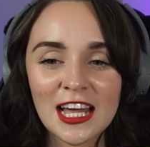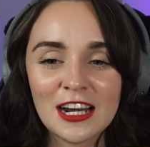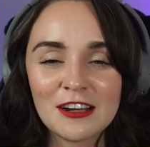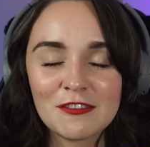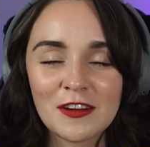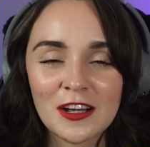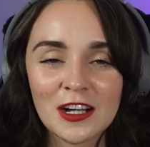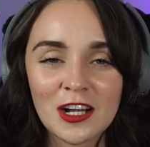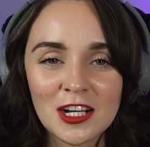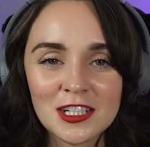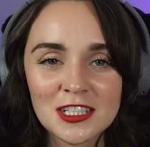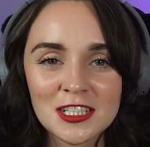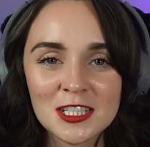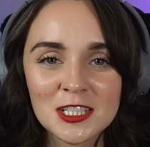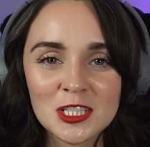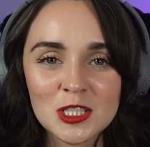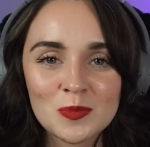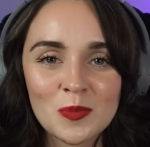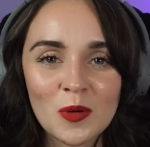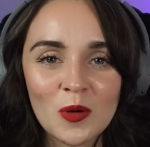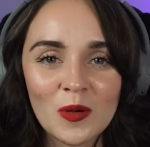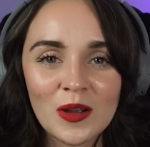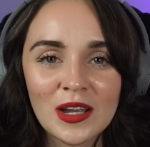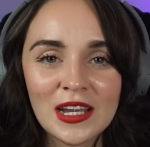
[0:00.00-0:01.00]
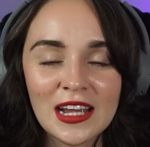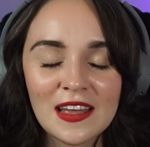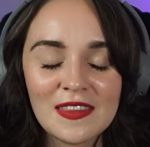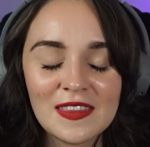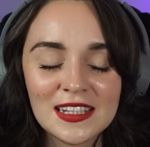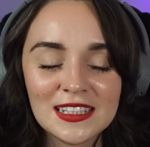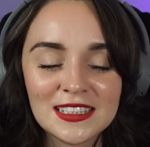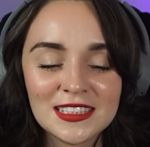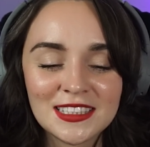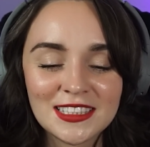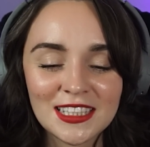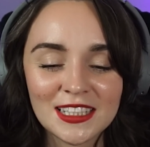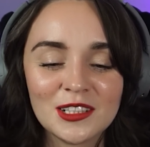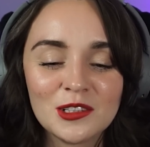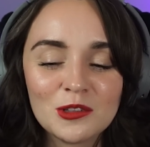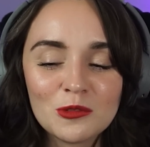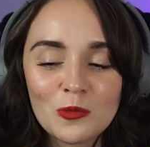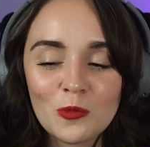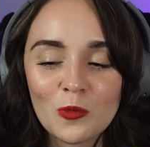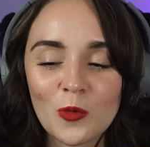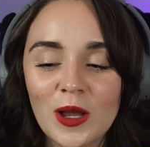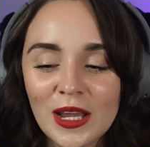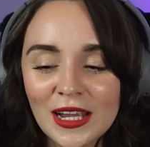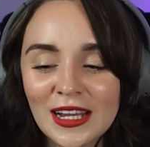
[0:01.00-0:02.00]
if I got to this point and then didn't
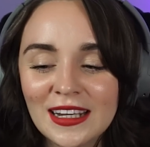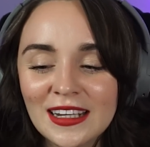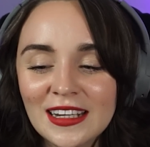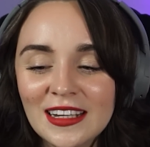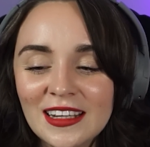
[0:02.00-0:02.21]
win.